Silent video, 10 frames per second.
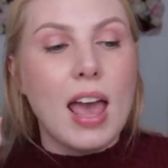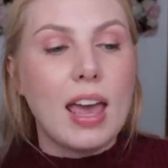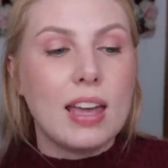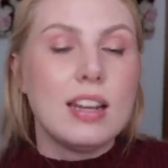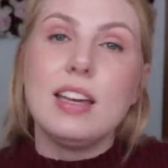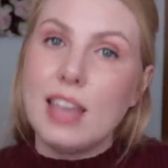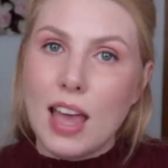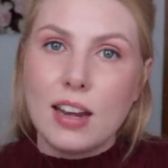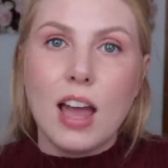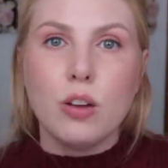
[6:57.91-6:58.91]
and
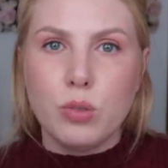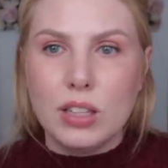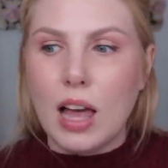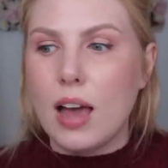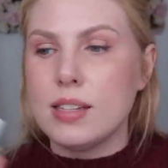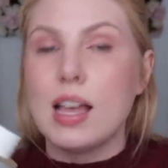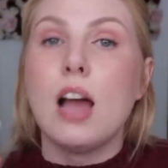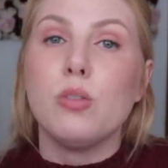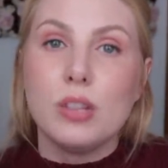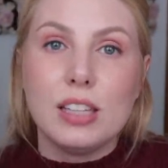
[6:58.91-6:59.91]
again, I realize I
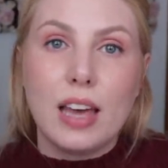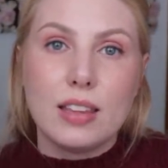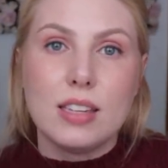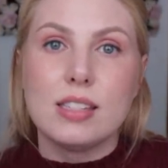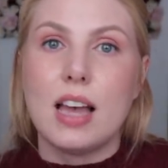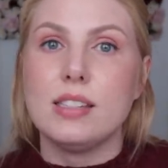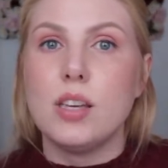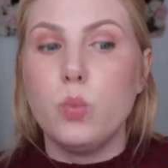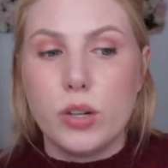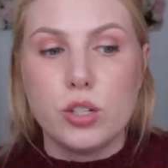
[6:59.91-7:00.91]
really like this as
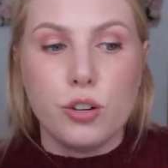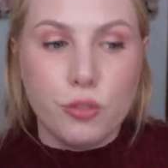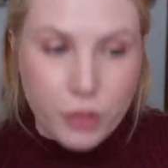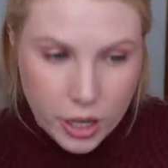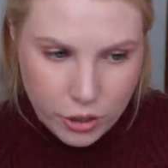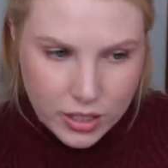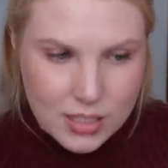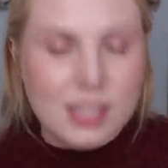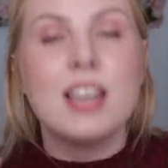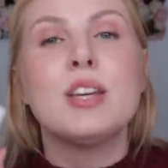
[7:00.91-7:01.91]
a winter
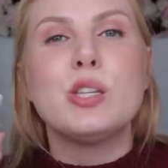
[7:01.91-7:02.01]
fragrance.